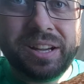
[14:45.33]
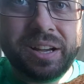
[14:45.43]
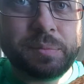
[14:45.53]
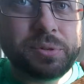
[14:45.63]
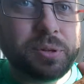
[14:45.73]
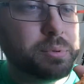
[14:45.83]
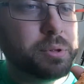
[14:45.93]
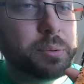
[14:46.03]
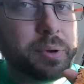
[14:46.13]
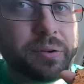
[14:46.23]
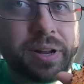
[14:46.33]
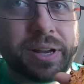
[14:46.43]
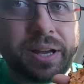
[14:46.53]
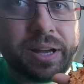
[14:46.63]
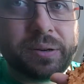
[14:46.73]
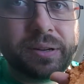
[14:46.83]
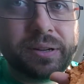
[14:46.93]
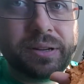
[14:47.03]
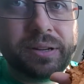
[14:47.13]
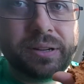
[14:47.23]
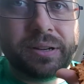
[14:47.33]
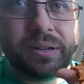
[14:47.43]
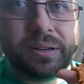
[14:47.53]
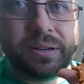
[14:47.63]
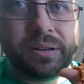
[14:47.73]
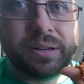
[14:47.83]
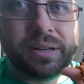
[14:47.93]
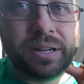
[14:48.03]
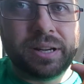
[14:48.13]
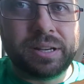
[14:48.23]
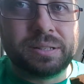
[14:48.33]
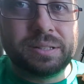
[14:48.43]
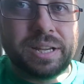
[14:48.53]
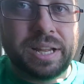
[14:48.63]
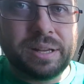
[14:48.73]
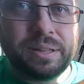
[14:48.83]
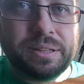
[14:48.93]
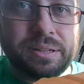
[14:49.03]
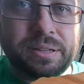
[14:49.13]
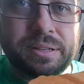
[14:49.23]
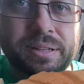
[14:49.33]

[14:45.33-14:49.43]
I am so blown away right now on how the